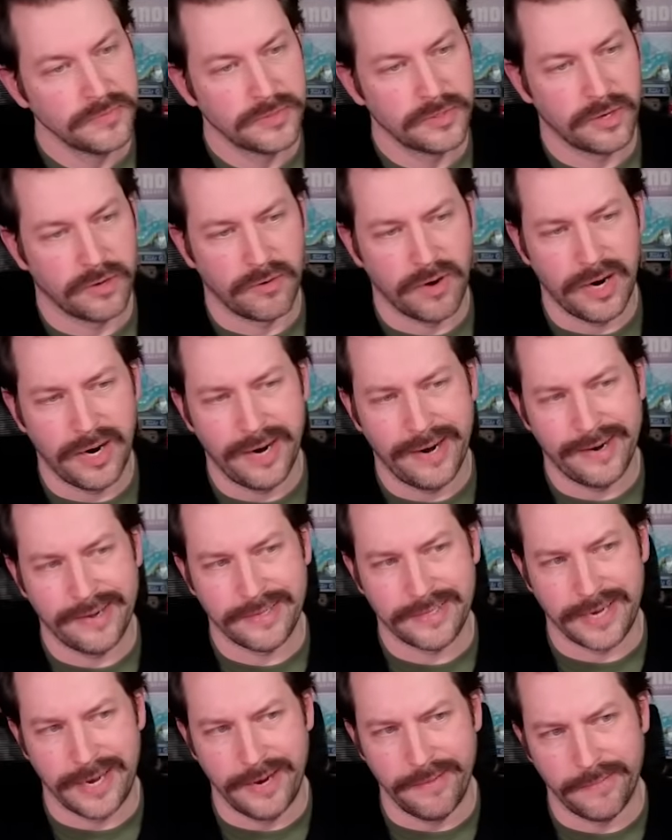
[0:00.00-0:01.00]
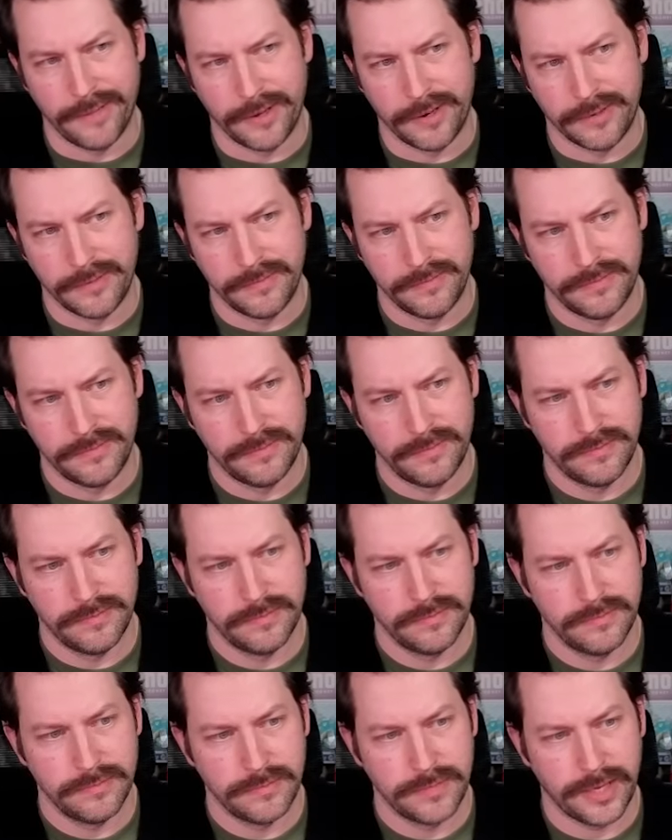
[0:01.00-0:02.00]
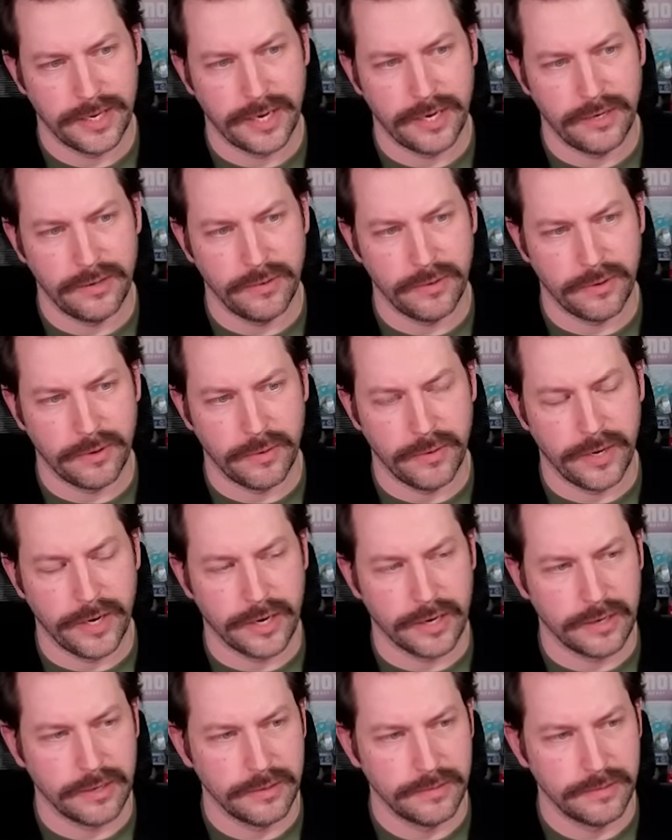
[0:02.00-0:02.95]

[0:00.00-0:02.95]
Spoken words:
running out of time, though. They got to do it quick.